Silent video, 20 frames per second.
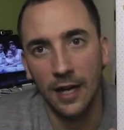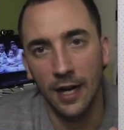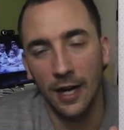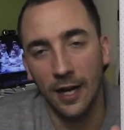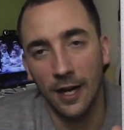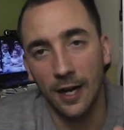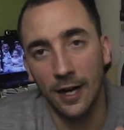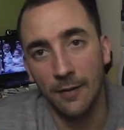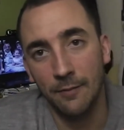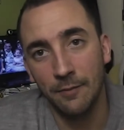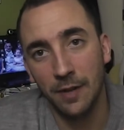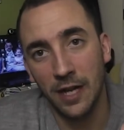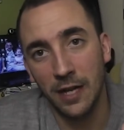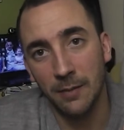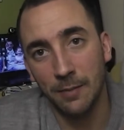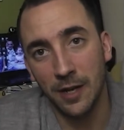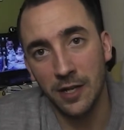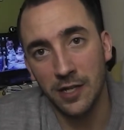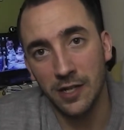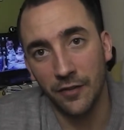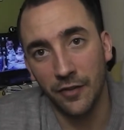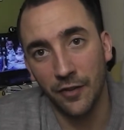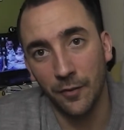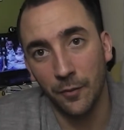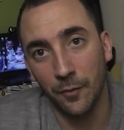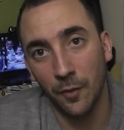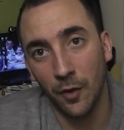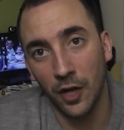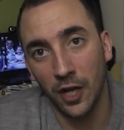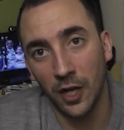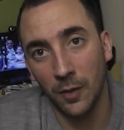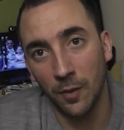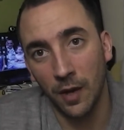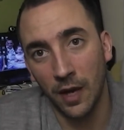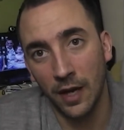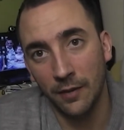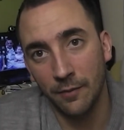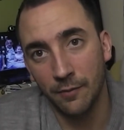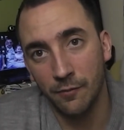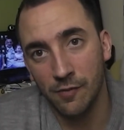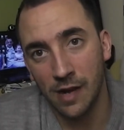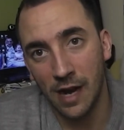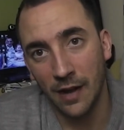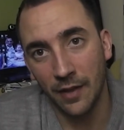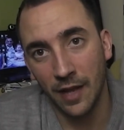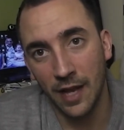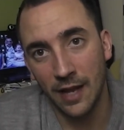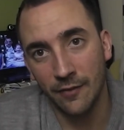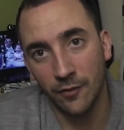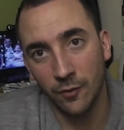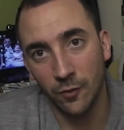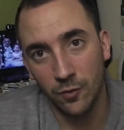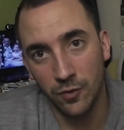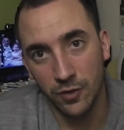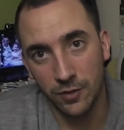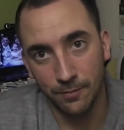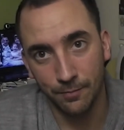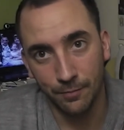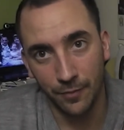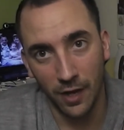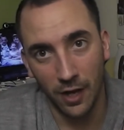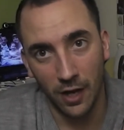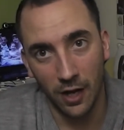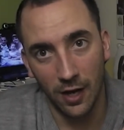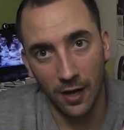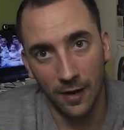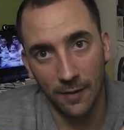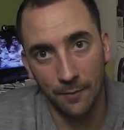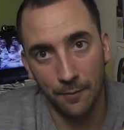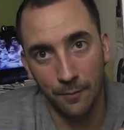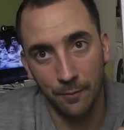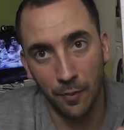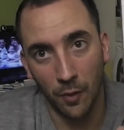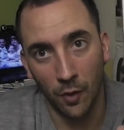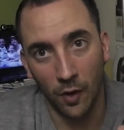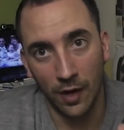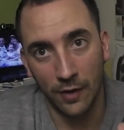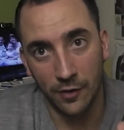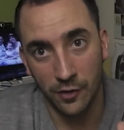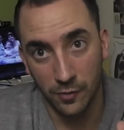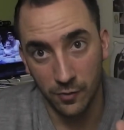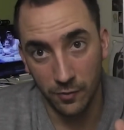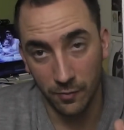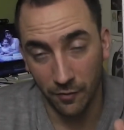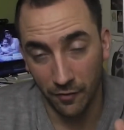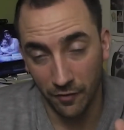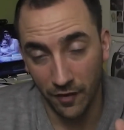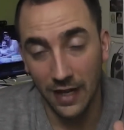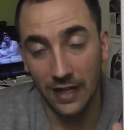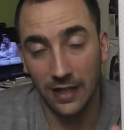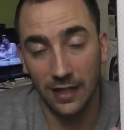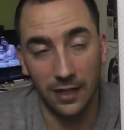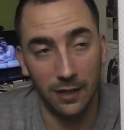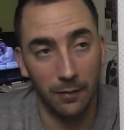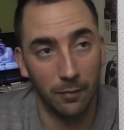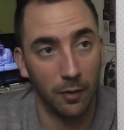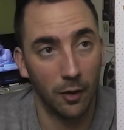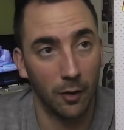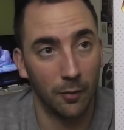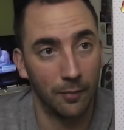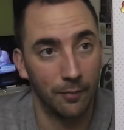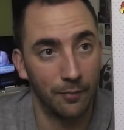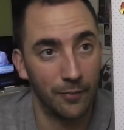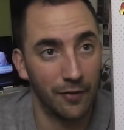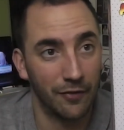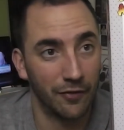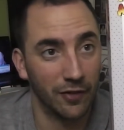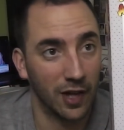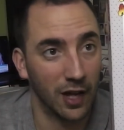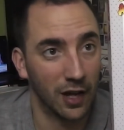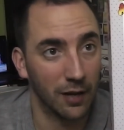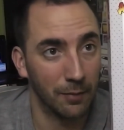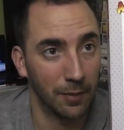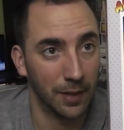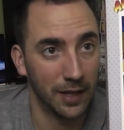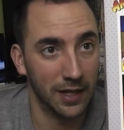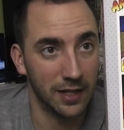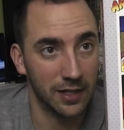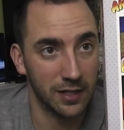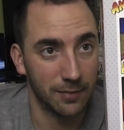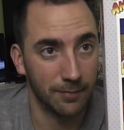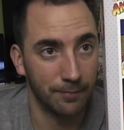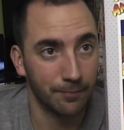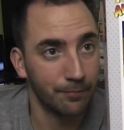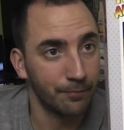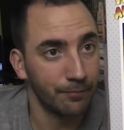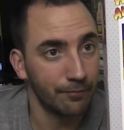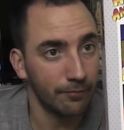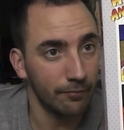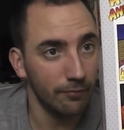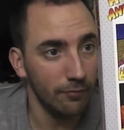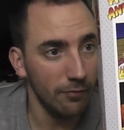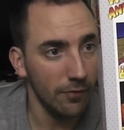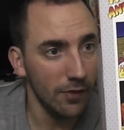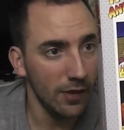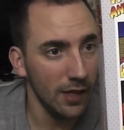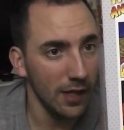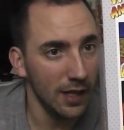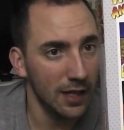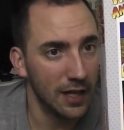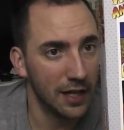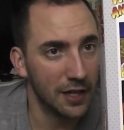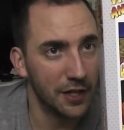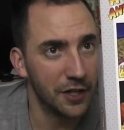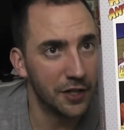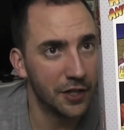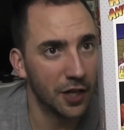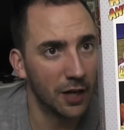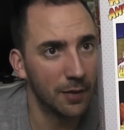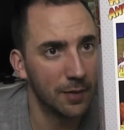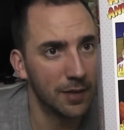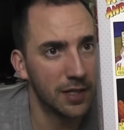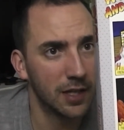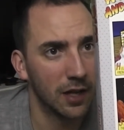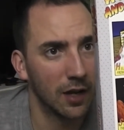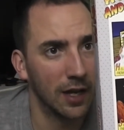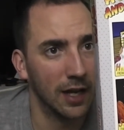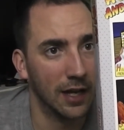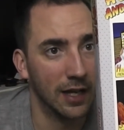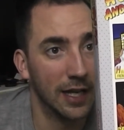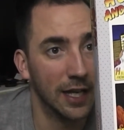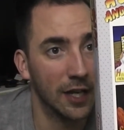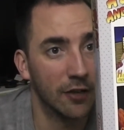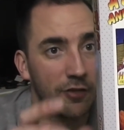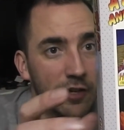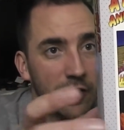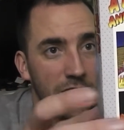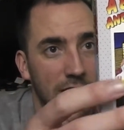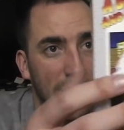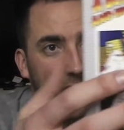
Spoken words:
And you basically have to work your way around the levels by feeding the blob different coloured beans. And then you turn him into like, licorice